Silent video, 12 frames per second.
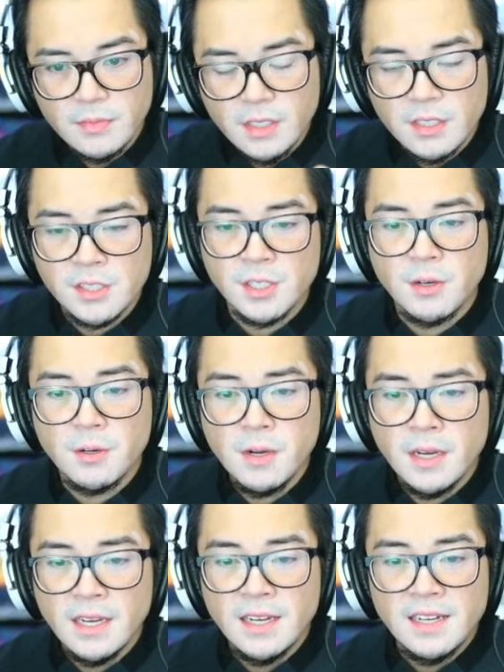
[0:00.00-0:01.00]
So
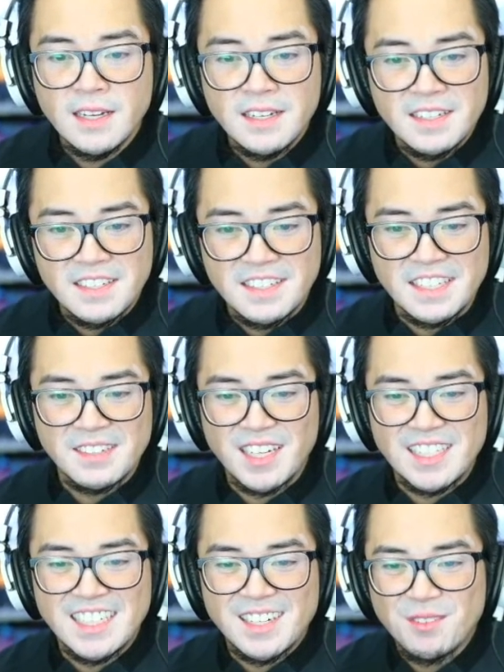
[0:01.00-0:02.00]
he
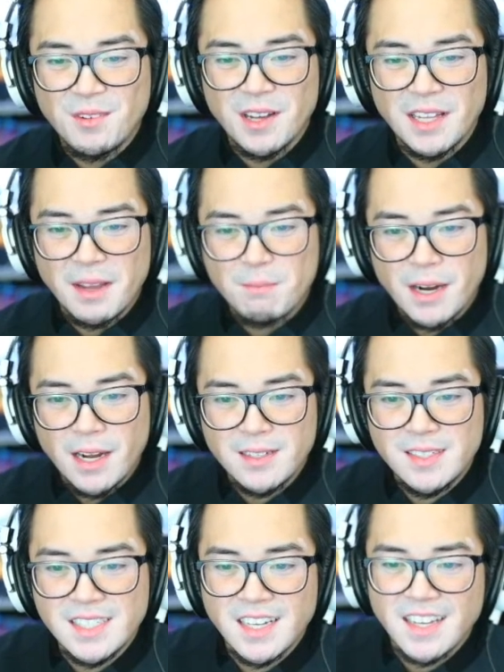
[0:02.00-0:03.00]
writes here, well, I'm proud
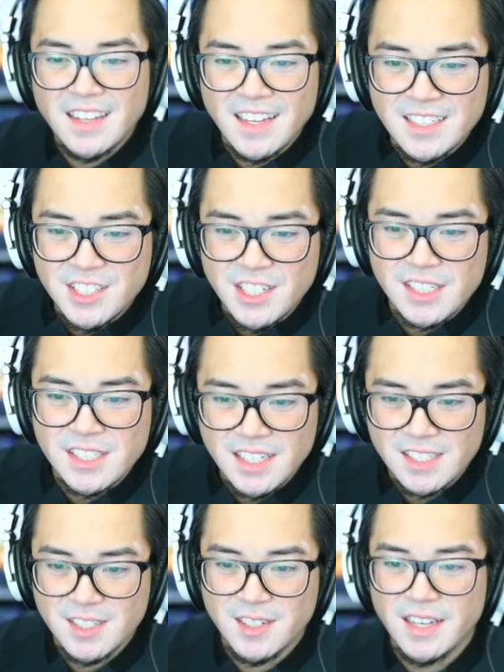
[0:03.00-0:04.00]
to say that just
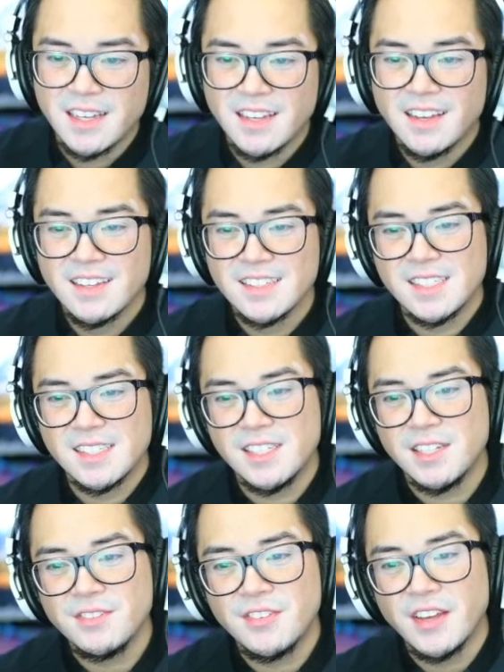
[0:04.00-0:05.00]
yesterday,
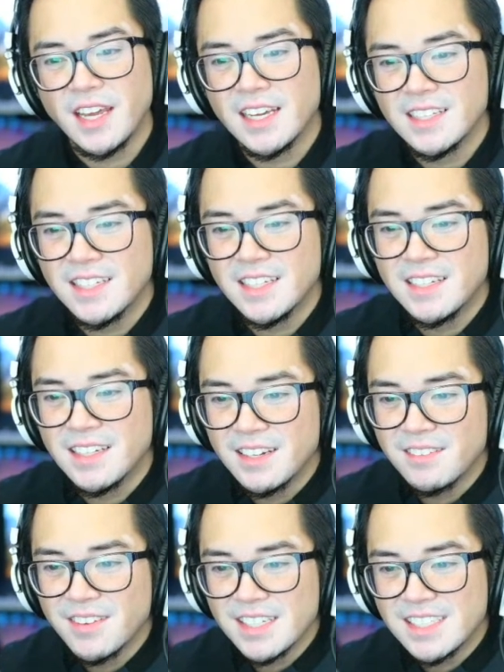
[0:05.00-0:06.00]
Stiff Alien
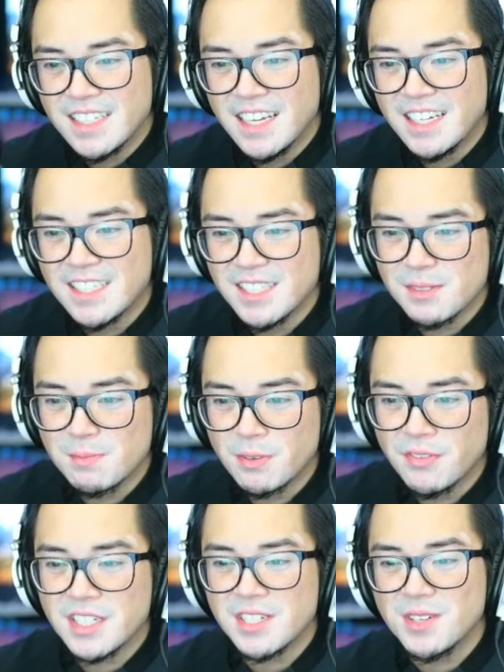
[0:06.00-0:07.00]
Investigations
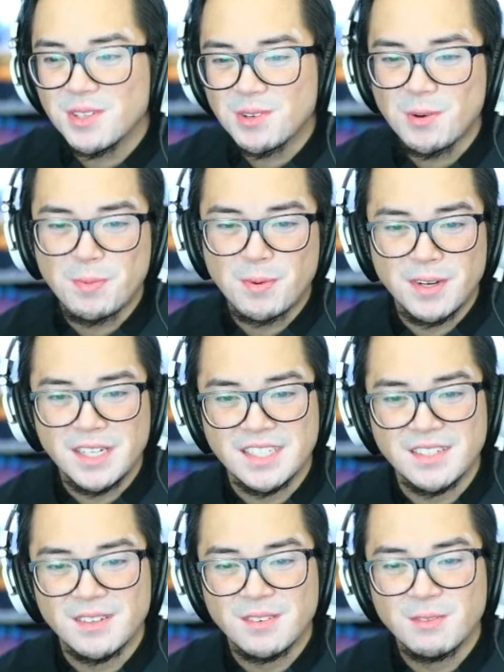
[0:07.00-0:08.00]
Professional
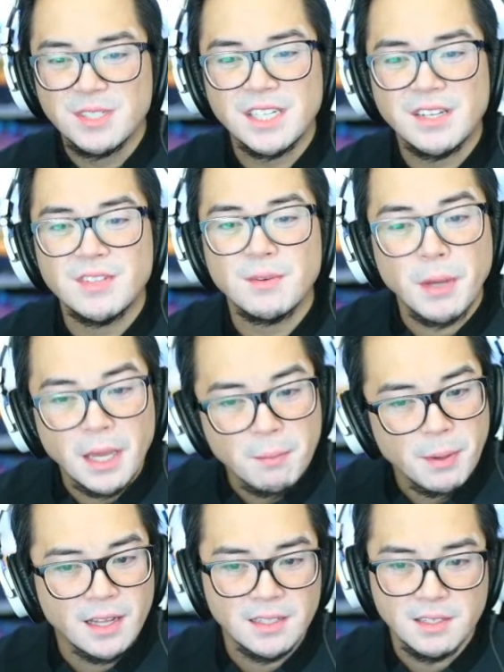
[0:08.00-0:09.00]
Corporation received a
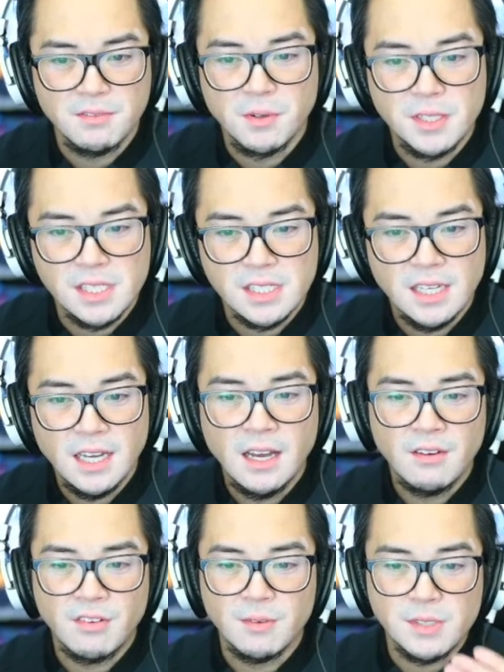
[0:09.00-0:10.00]
PayPal invoice
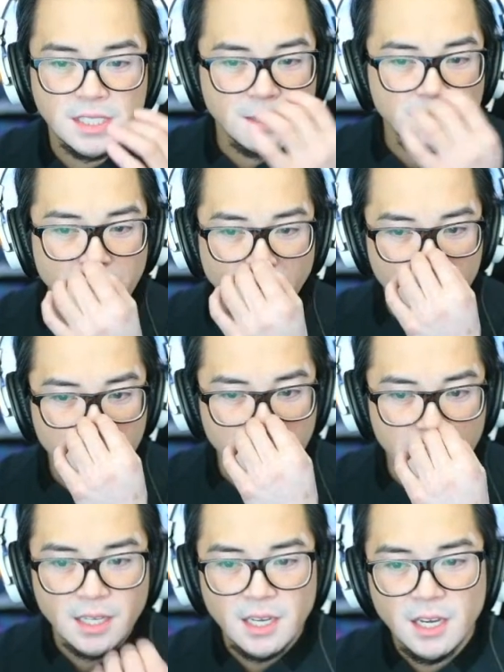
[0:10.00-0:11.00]
from
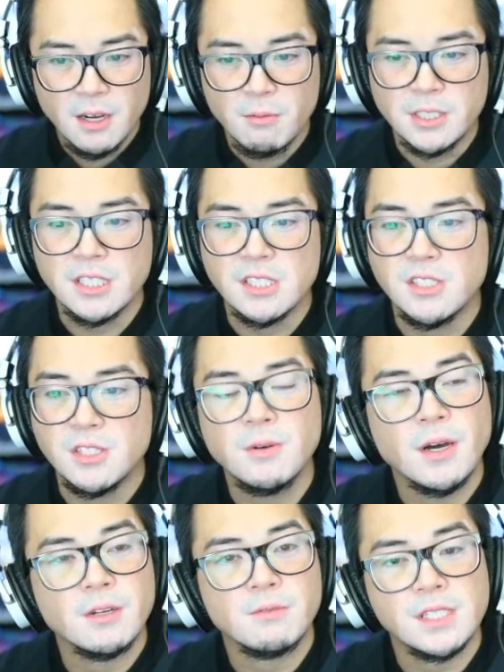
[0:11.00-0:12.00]
CBRB, which is due
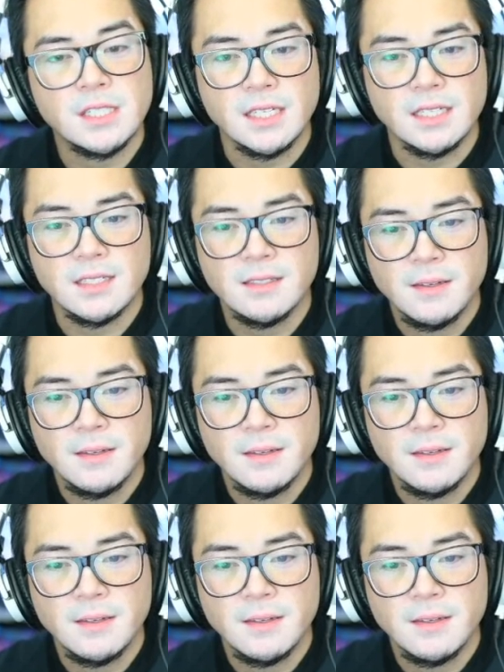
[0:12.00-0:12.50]
on receipt.